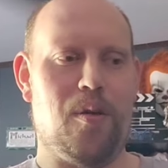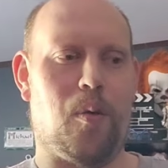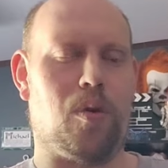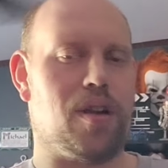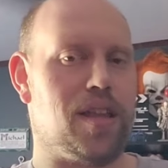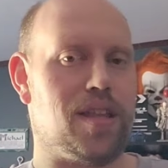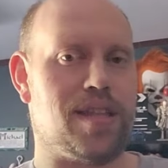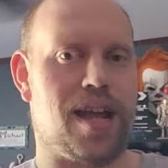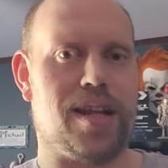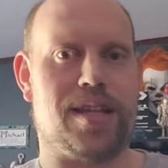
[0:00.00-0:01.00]
Or at the
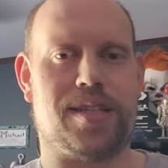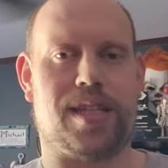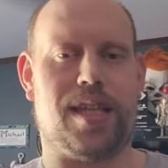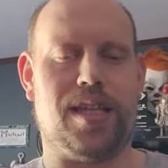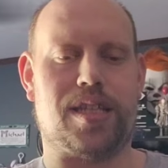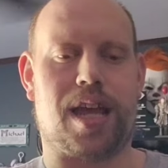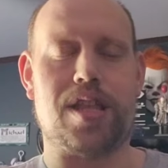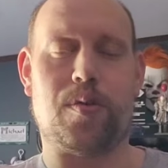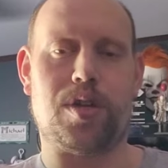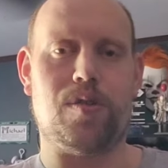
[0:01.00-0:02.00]
dining scene, he's like, "I
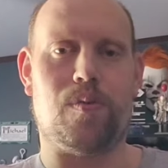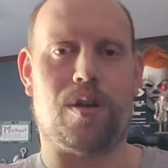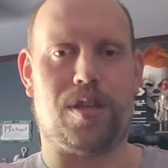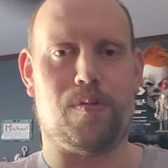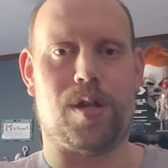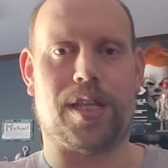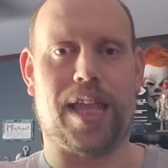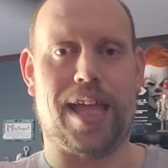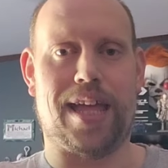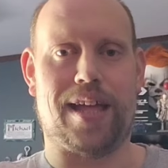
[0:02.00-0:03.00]
know what you want. You want a
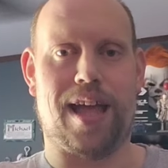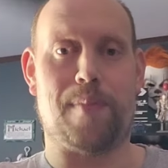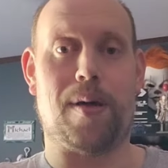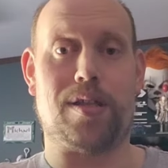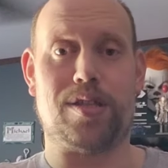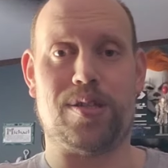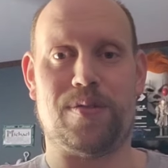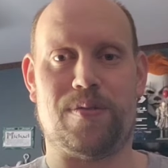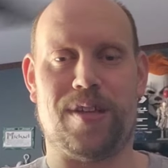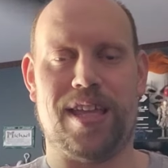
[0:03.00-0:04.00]
leg. How about
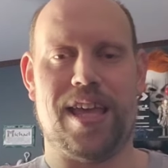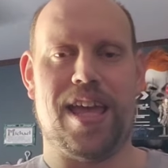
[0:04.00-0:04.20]
two?"